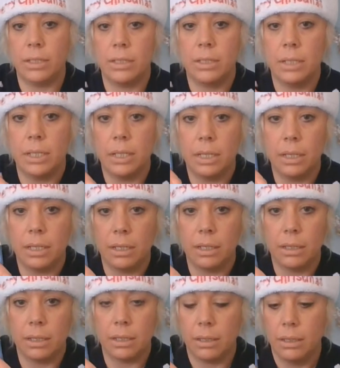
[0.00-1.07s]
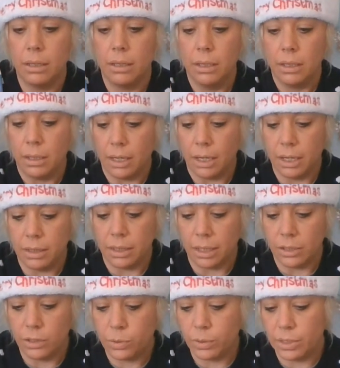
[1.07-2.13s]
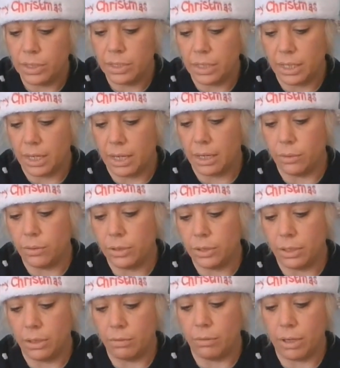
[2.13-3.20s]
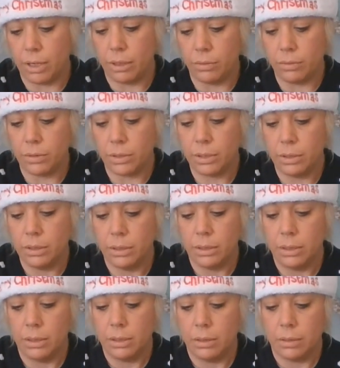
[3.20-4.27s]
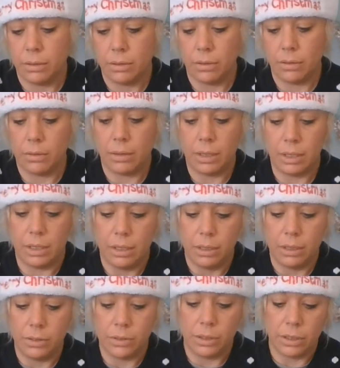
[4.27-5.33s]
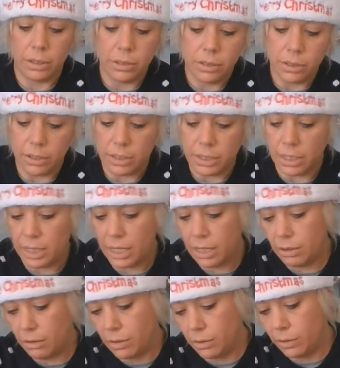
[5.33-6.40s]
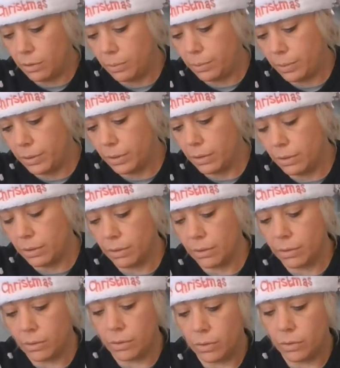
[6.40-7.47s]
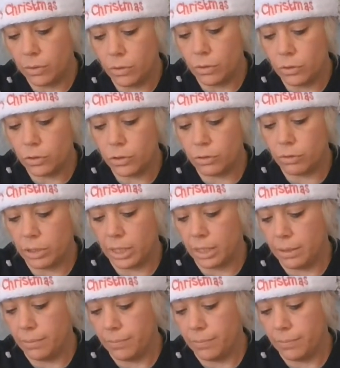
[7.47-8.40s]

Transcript: stick and then twist it out and around. Okay, so you can start to layer up your tree.